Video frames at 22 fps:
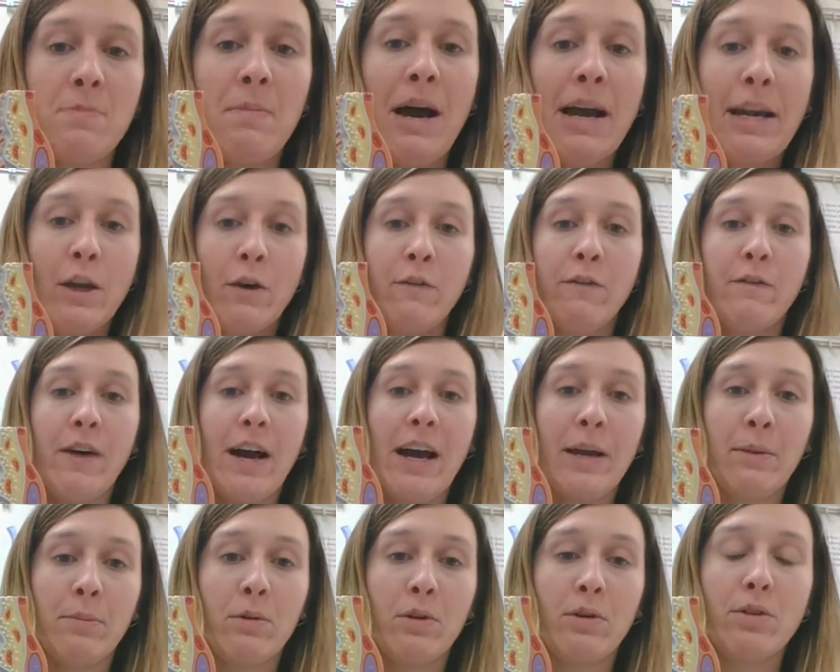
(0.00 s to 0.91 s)

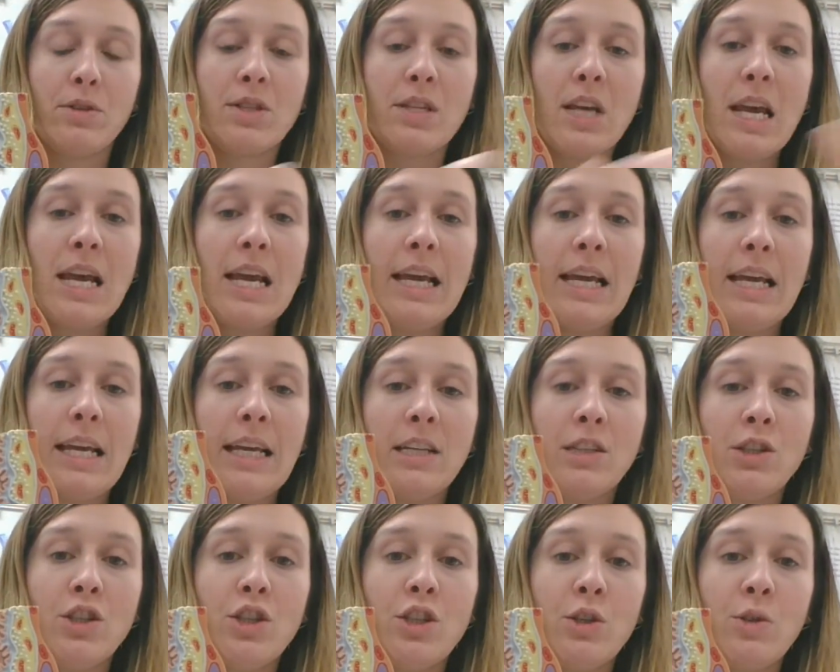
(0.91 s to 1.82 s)
myofibrils
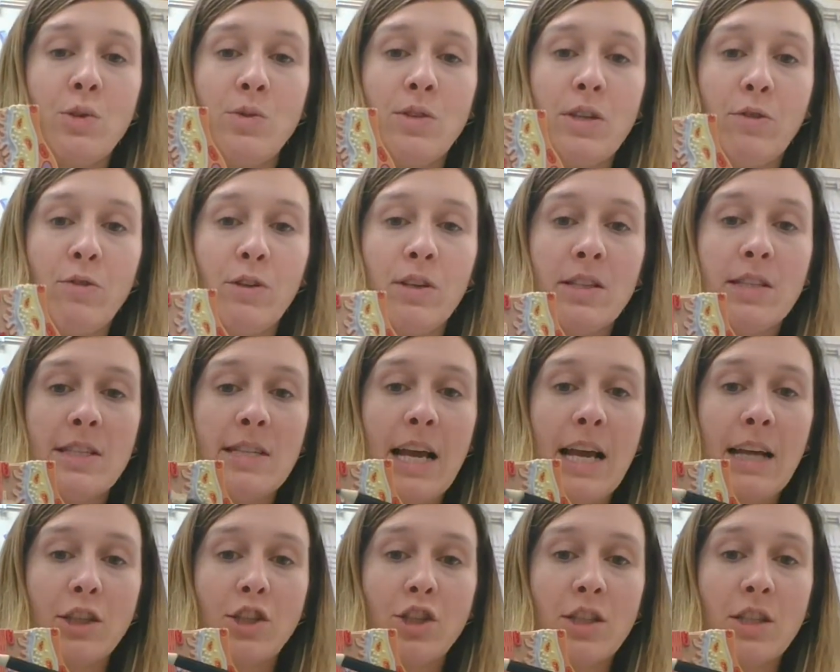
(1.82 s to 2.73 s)
into different
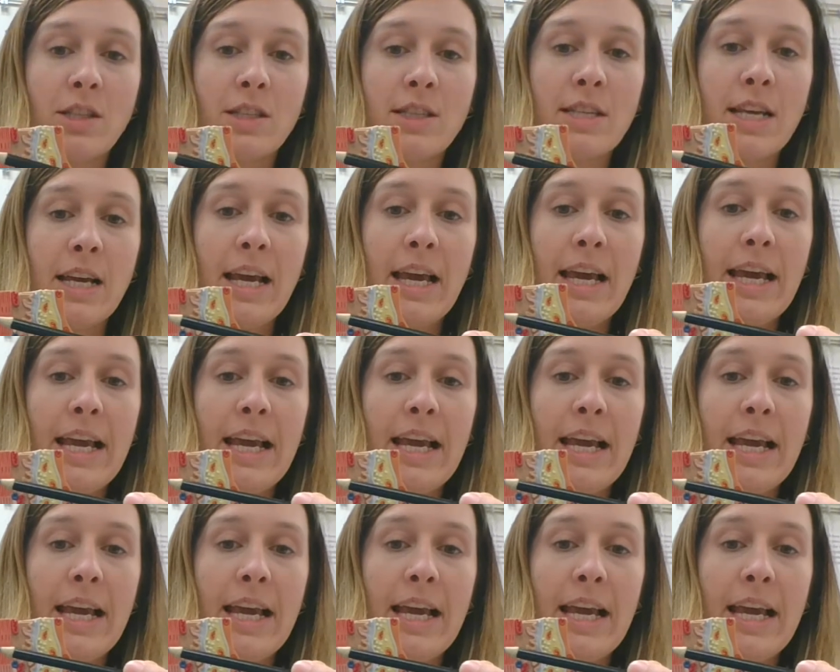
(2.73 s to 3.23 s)
sections.